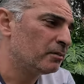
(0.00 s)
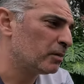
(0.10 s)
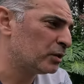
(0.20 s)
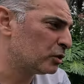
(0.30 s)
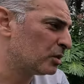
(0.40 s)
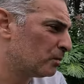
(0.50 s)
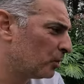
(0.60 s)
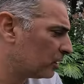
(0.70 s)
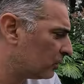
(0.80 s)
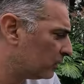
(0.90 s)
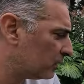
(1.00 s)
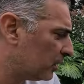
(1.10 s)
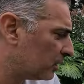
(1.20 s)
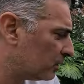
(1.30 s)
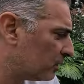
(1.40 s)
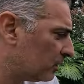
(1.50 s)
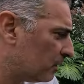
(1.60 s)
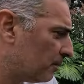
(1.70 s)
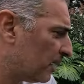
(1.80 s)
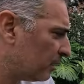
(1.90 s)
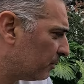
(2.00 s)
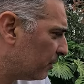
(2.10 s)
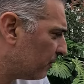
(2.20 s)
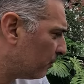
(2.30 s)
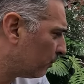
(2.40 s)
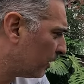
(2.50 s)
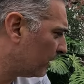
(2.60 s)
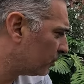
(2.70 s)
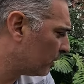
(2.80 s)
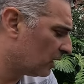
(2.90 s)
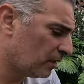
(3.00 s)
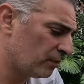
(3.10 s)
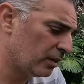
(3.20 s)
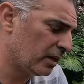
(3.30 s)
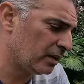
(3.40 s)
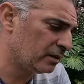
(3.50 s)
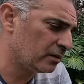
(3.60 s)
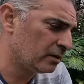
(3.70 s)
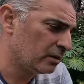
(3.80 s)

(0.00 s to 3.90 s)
but just in my context, the amount of plants I have and